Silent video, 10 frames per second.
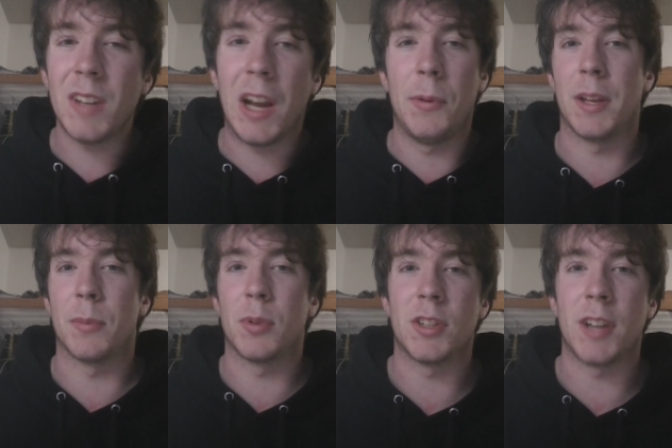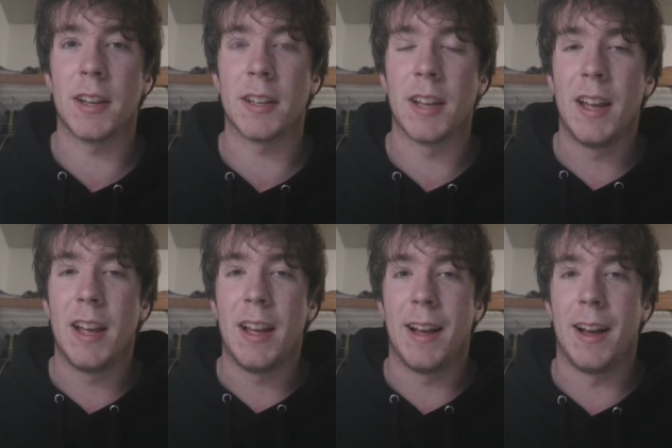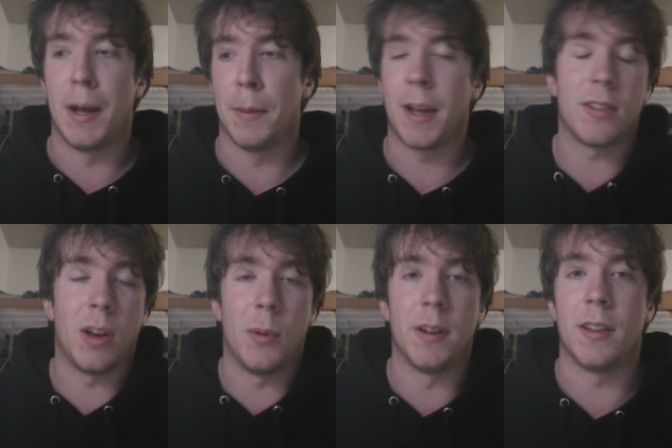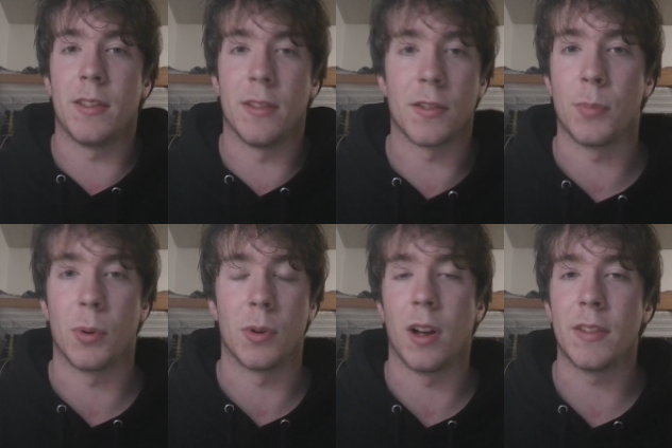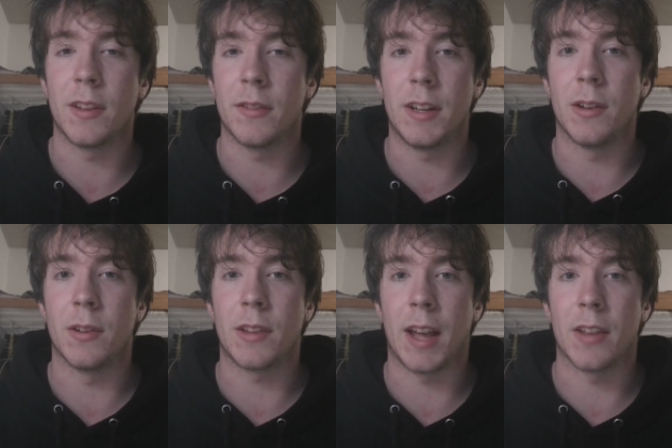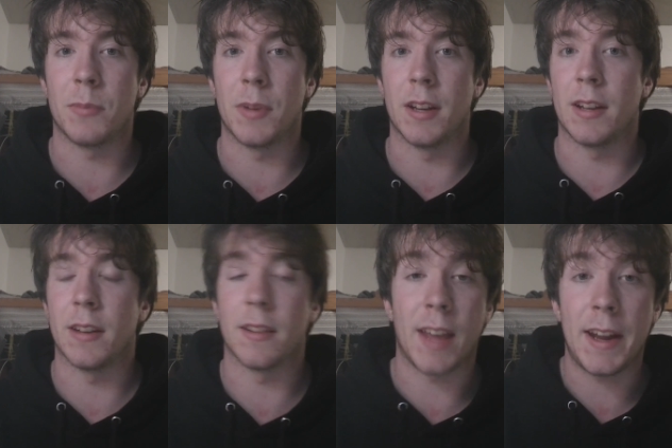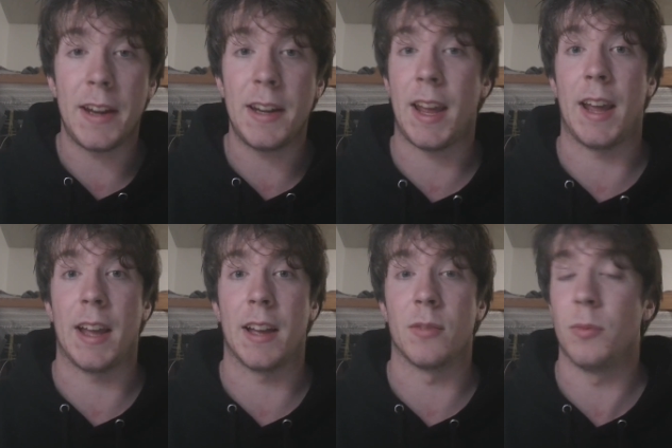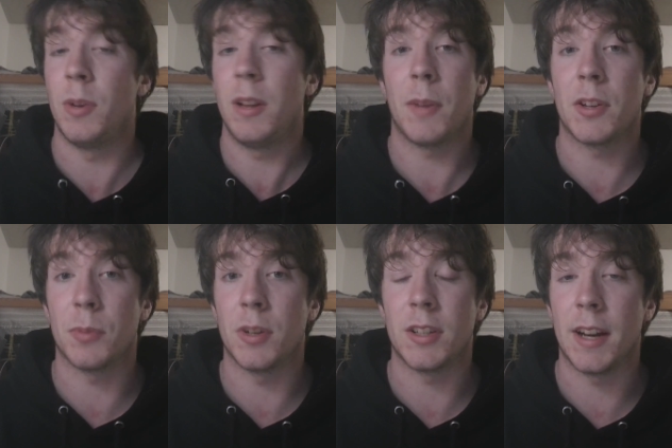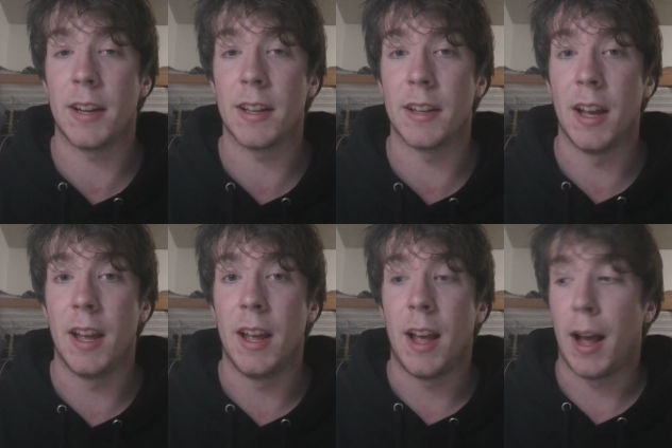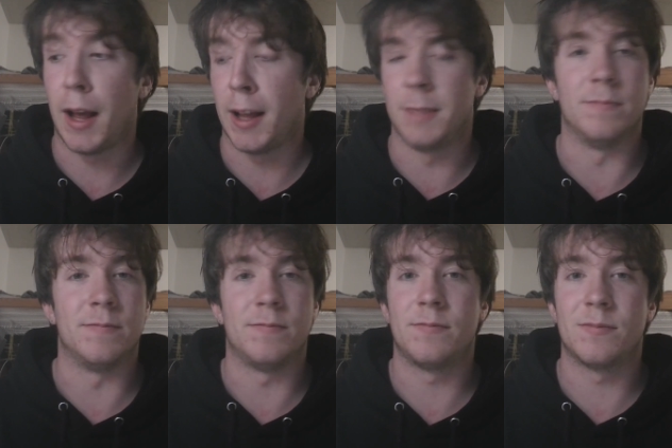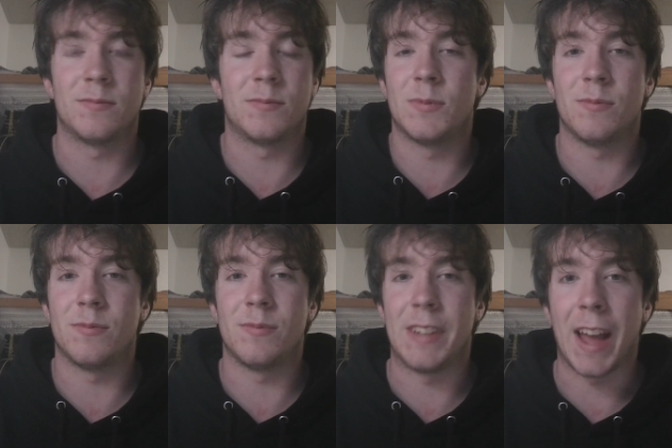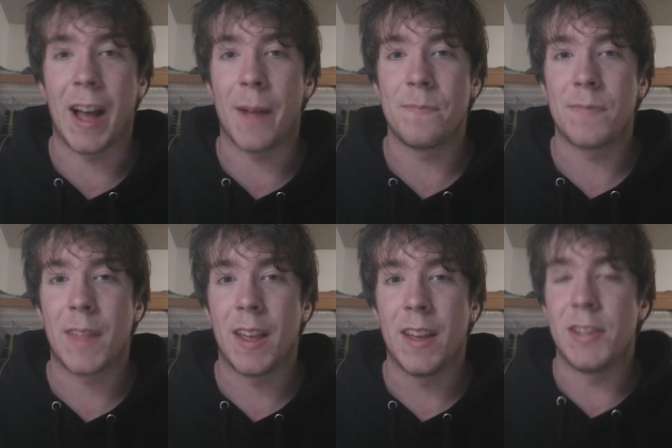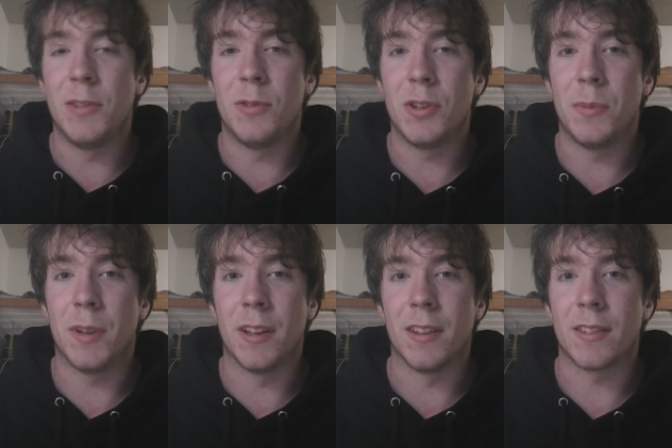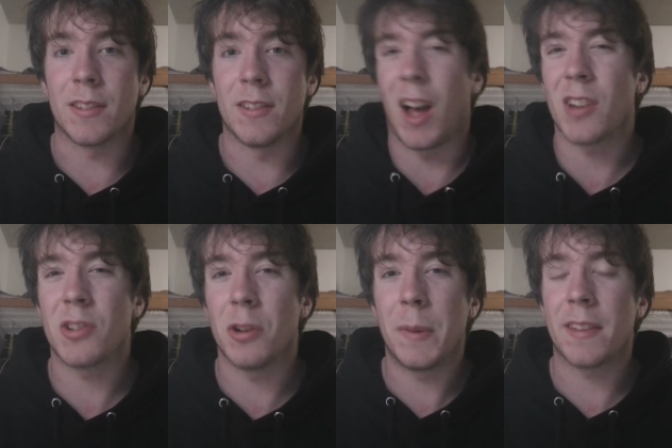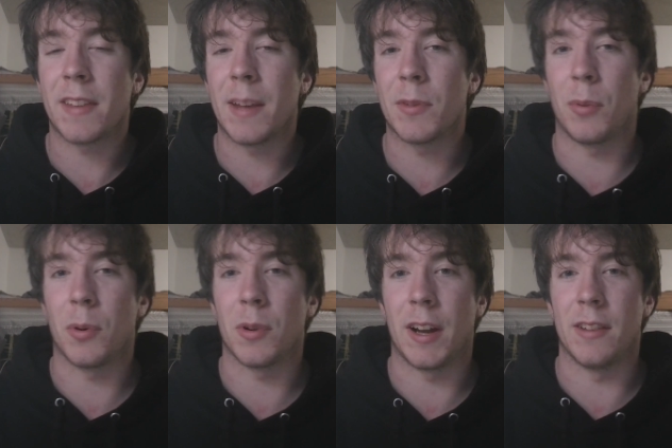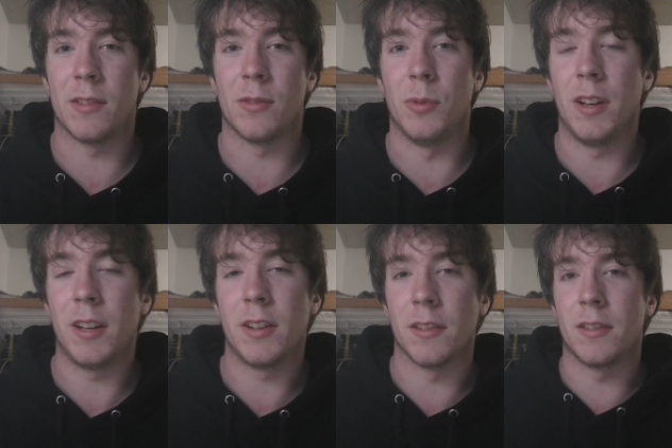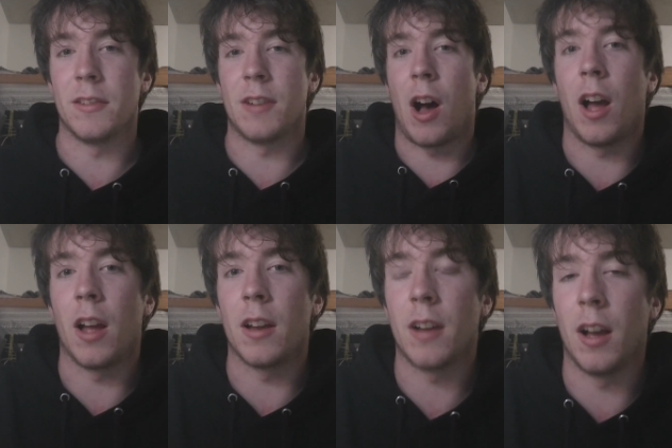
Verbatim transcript: I really appreciate it. Um, as always, the support on these videos has been insane and really much appreciated. Um, yeah, YouTube is not showing me the same support and is really just not.